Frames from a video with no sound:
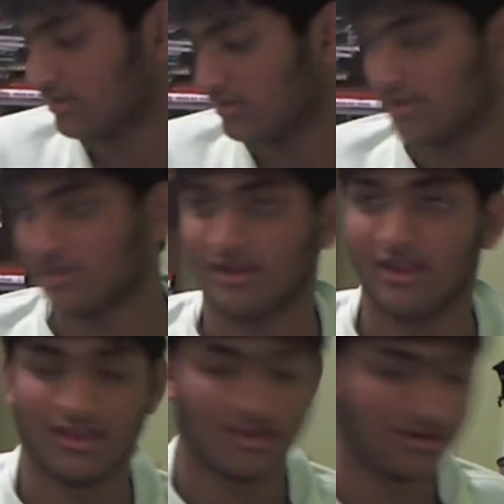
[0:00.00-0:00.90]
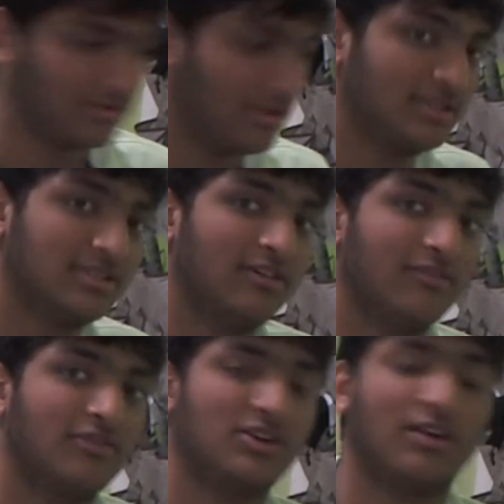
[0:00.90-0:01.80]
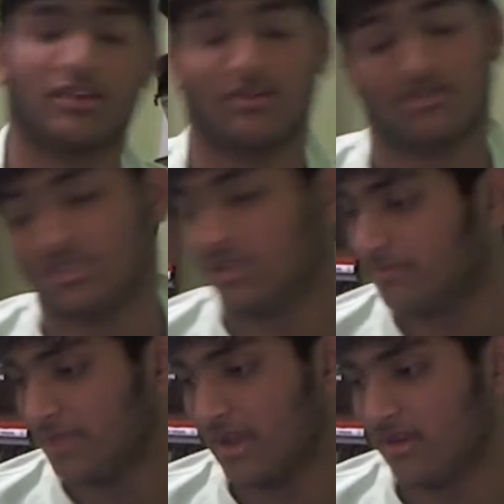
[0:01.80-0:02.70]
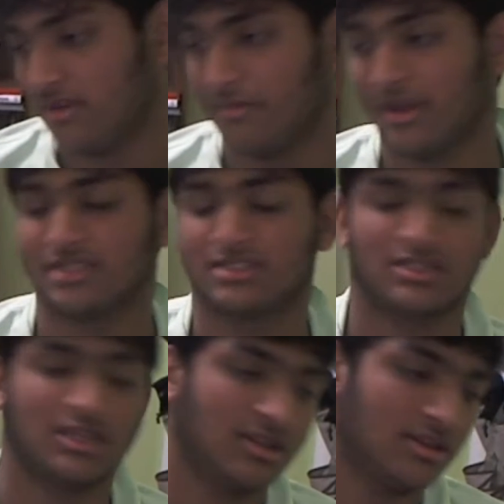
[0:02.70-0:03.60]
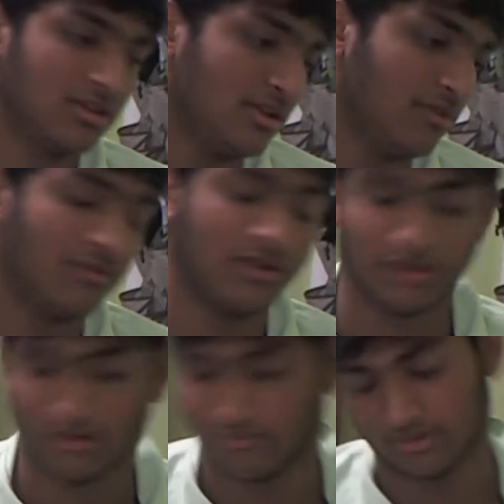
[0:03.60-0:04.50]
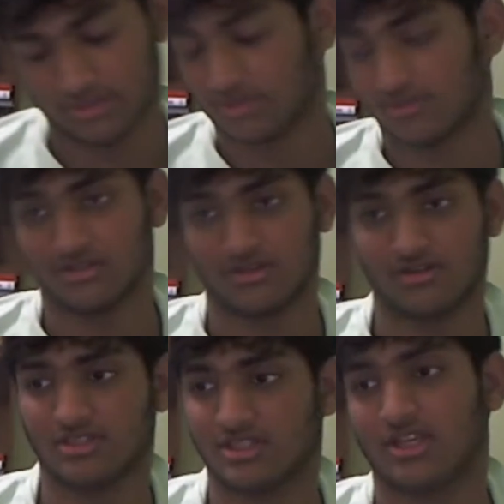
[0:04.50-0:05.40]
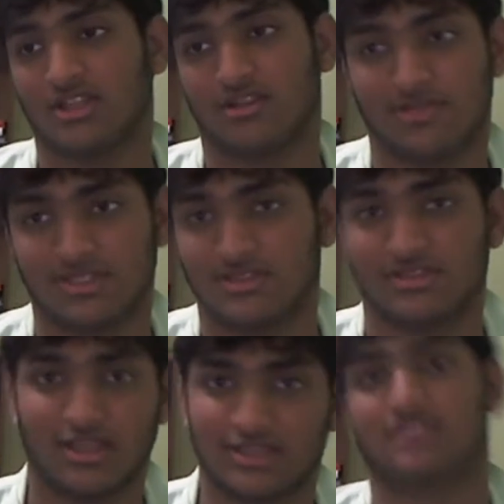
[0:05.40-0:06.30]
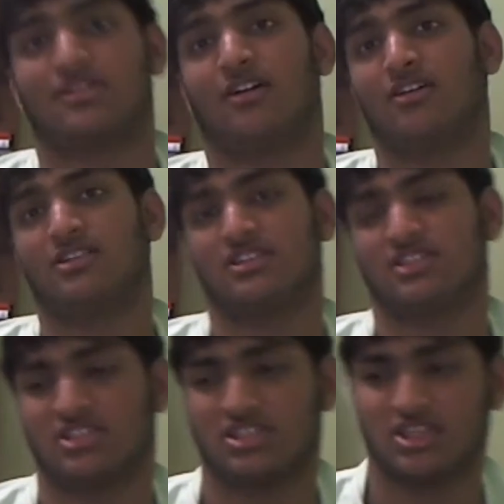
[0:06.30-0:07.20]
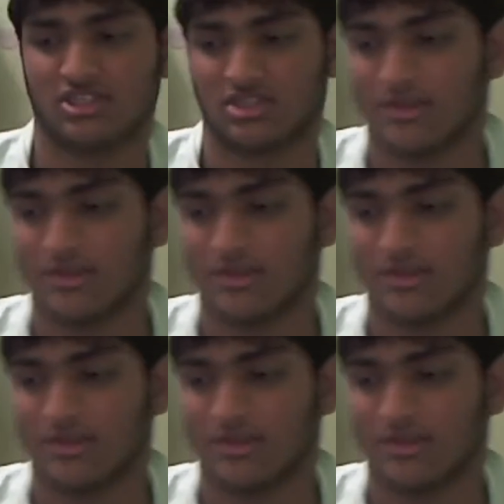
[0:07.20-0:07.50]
hey, and all that stuff. So I go sit down on my seat. Everyone else goes on their seat. The thing starts, and it's just